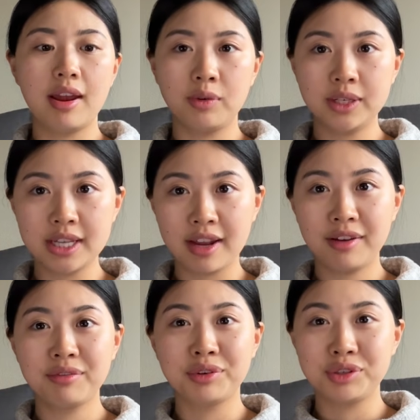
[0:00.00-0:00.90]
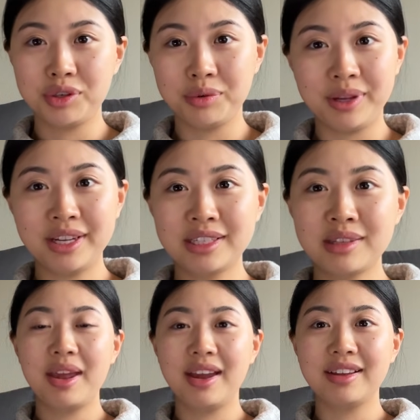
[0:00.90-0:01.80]
every day for 2 weeks.
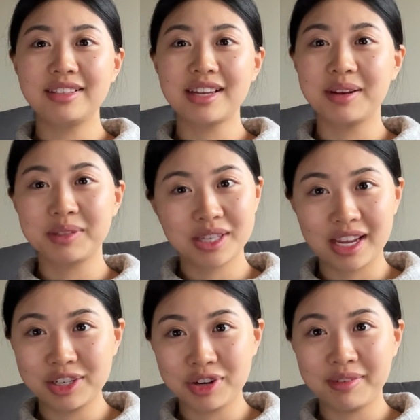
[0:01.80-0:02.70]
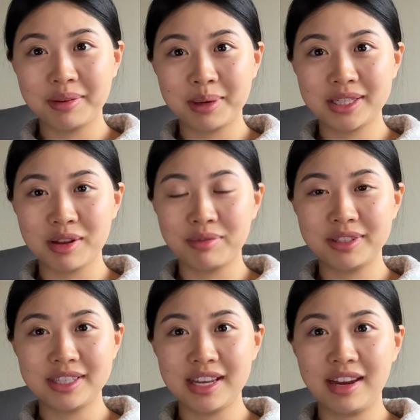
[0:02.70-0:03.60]
And I was kind of driving myself
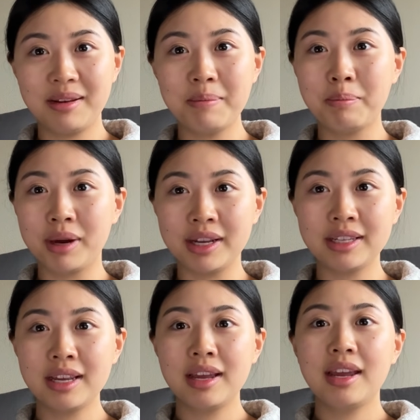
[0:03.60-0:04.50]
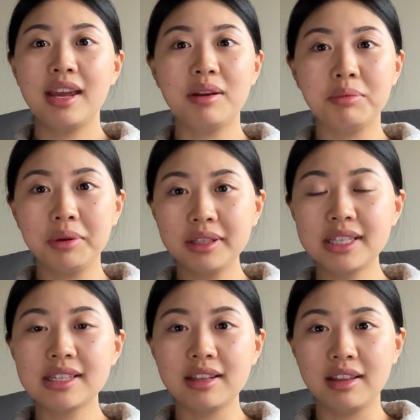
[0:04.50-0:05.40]
insane, but it really
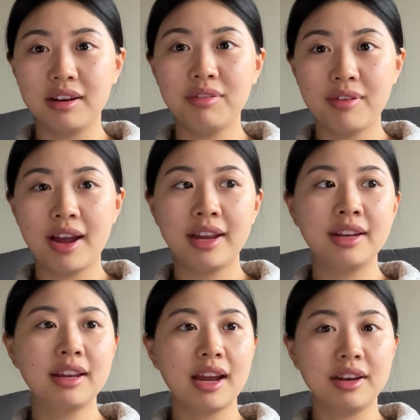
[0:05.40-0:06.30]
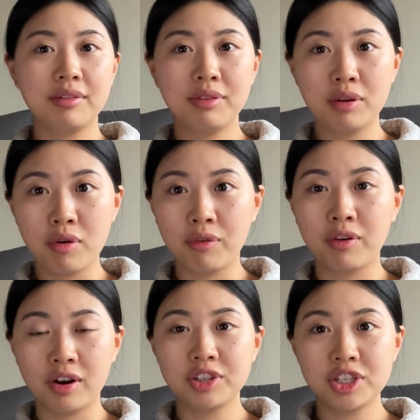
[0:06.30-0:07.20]
solidified kind of the
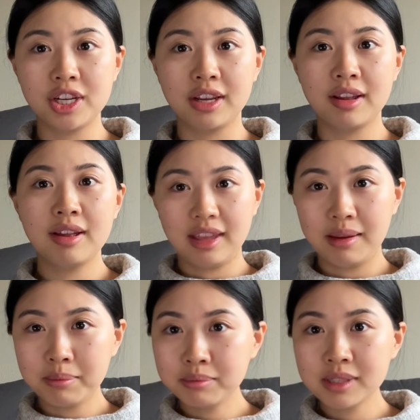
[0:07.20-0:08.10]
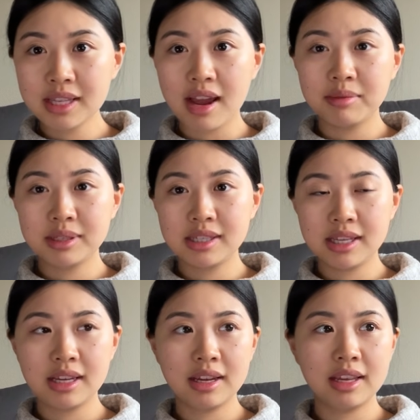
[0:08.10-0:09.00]
overarching themes that I was
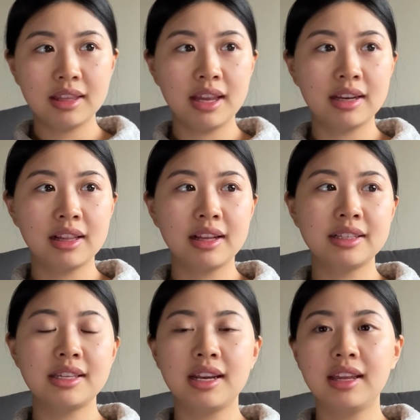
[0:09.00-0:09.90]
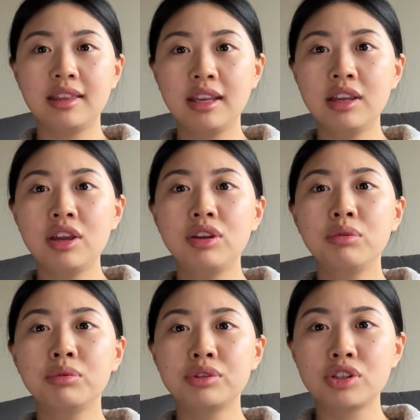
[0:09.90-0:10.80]
seeing in the NCLEX. And I think you
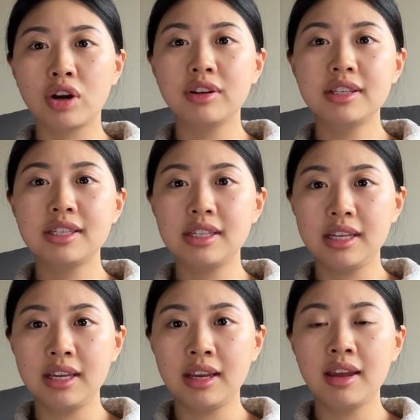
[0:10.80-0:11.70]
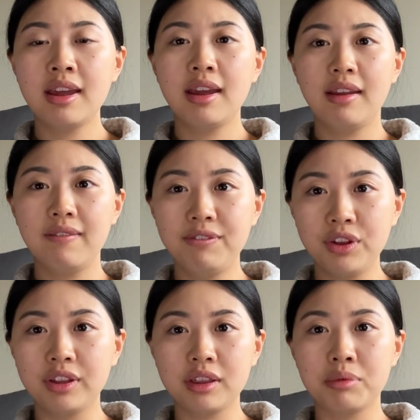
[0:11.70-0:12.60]
will start seeing and
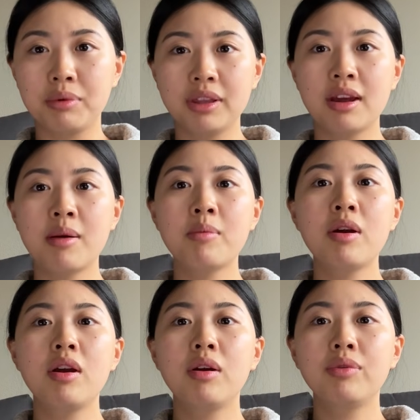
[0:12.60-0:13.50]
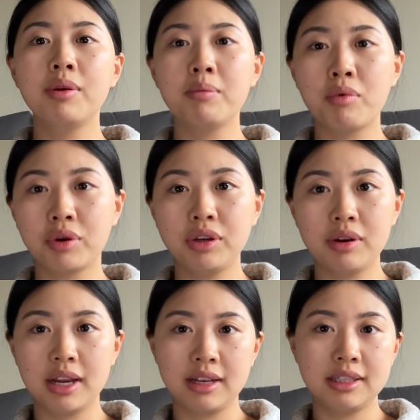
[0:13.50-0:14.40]
feeling the rhythm the more you
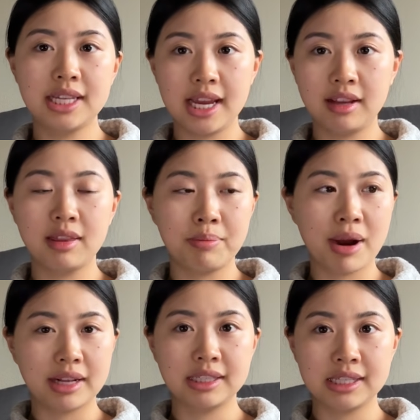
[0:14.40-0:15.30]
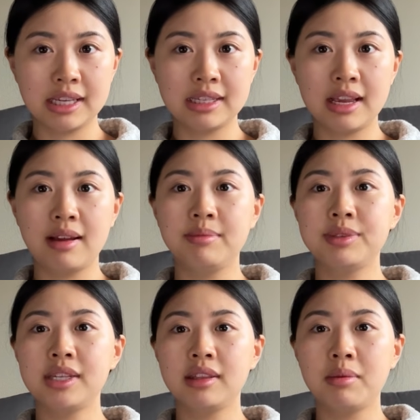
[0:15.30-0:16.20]
kind of take the practice
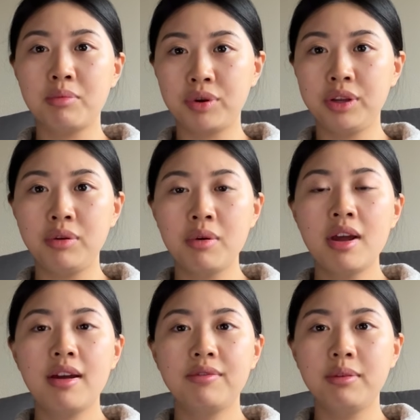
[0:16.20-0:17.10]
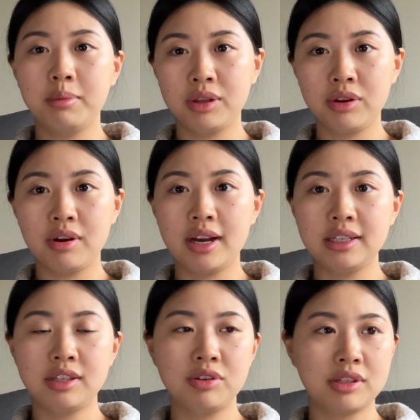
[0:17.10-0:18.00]
exams and the more you
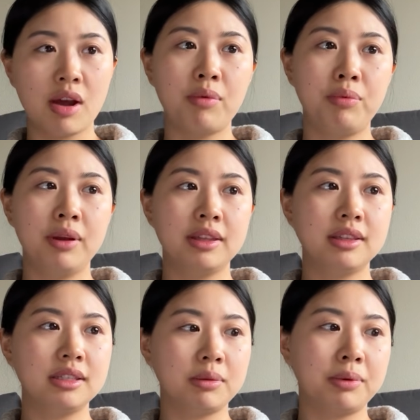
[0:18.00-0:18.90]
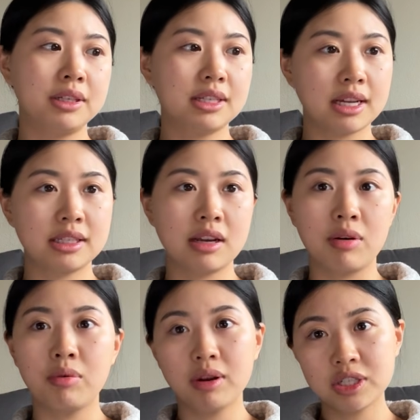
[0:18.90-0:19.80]
familiarize yourself with different test style
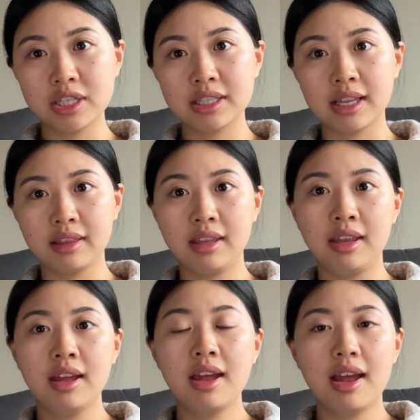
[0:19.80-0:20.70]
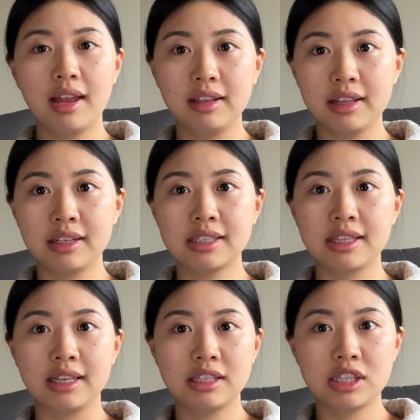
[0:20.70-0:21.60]
questions that the NCLEX
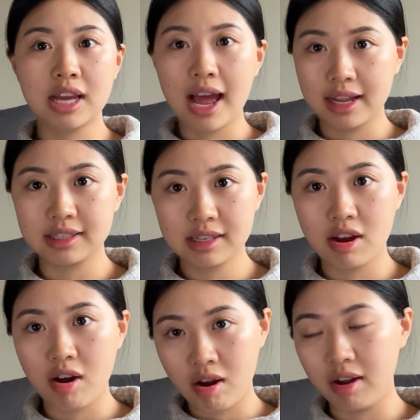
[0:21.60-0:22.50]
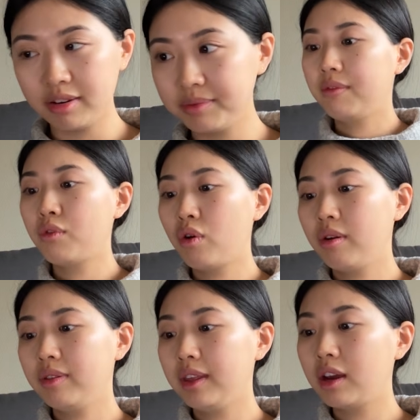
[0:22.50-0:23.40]
likes to ask on. For
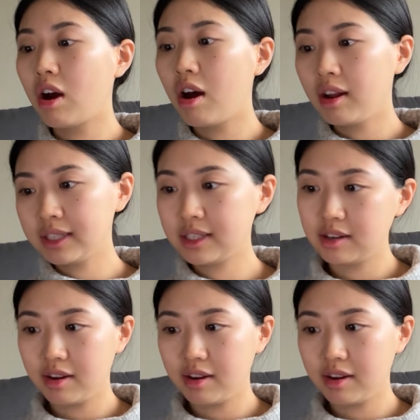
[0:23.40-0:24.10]
the cost